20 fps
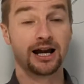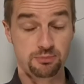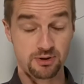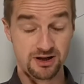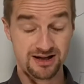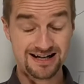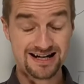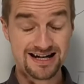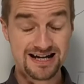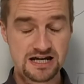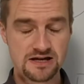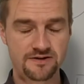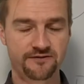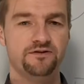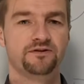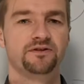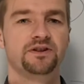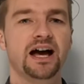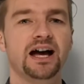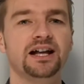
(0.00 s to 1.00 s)

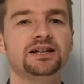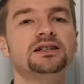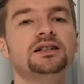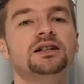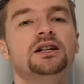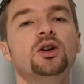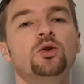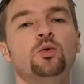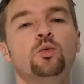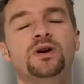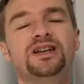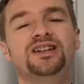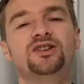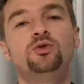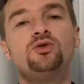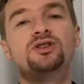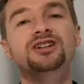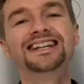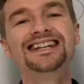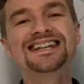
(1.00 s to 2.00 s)
believe that we
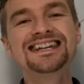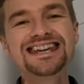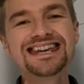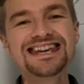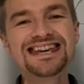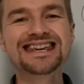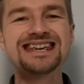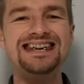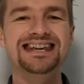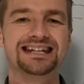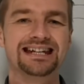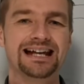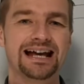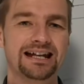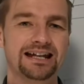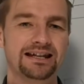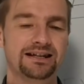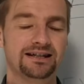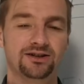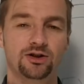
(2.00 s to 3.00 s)
don't need
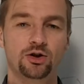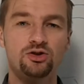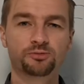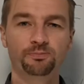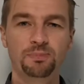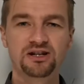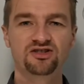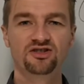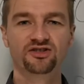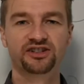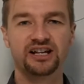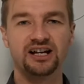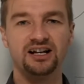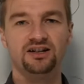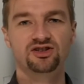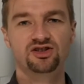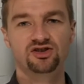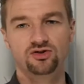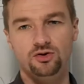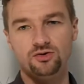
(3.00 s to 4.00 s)
anything, no special talents,